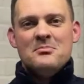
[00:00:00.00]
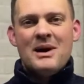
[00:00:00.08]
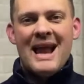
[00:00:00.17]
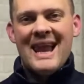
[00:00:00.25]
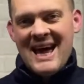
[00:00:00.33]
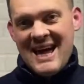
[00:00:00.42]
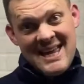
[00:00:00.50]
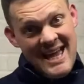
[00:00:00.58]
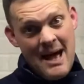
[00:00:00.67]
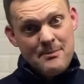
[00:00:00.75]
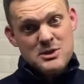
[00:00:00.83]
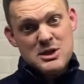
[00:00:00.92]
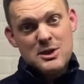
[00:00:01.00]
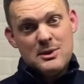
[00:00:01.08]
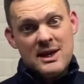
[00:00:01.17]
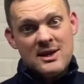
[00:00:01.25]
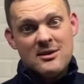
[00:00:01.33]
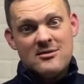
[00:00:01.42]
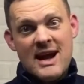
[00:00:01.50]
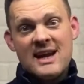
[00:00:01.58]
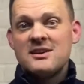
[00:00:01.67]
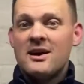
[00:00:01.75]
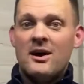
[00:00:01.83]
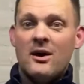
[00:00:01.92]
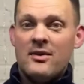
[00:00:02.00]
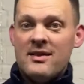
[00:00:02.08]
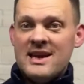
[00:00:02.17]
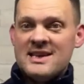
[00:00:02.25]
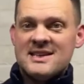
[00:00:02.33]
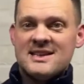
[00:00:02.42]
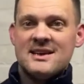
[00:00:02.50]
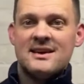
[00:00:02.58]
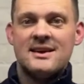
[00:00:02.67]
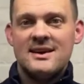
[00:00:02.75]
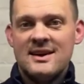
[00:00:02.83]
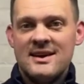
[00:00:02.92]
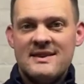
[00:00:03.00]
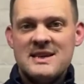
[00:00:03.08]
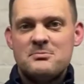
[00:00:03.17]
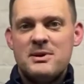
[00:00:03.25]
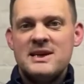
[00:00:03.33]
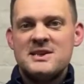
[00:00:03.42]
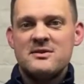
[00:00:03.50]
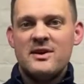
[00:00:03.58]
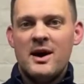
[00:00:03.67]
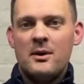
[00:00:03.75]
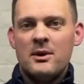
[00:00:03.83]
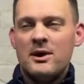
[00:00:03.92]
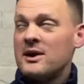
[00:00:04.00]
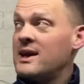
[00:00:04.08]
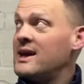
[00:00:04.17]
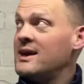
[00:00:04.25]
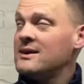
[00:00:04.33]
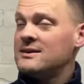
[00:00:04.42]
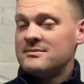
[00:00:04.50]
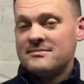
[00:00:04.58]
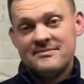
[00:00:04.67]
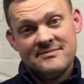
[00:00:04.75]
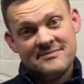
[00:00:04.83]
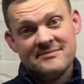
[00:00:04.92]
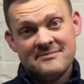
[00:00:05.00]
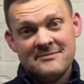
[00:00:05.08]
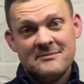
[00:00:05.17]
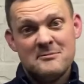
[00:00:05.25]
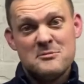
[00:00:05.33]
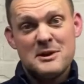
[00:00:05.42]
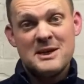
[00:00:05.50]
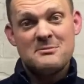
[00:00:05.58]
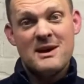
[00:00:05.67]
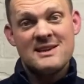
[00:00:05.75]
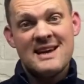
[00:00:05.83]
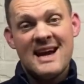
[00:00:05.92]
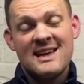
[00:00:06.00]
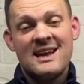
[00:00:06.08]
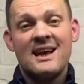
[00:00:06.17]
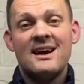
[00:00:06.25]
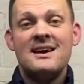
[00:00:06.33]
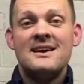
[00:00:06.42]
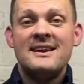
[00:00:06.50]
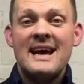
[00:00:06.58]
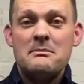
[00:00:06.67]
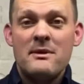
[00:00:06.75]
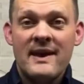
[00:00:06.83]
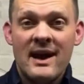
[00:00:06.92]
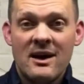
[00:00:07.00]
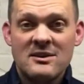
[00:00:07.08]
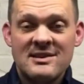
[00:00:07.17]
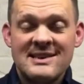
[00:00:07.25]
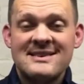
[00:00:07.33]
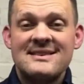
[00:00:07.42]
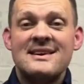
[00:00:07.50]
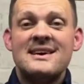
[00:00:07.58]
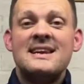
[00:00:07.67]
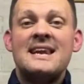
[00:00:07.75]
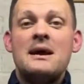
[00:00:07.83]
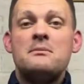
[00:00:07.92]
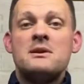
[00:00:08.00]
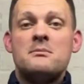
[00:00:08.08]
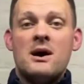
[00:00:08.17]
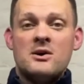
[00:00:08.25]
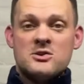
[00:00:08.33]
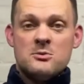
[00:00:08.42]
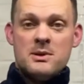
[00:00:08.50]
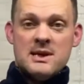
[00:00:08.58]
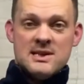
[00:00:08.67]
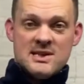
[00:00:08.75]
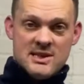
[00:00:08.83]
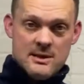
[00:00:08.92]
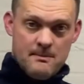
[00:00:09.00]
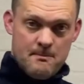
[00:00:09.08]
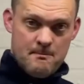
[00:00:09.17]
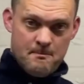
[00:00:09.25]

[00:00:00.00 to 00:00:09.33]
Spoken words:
ballet. Absolutely correct. Oh, this piece of artwork here, pretty spectacular. Name of the artist, name of the masterpiece.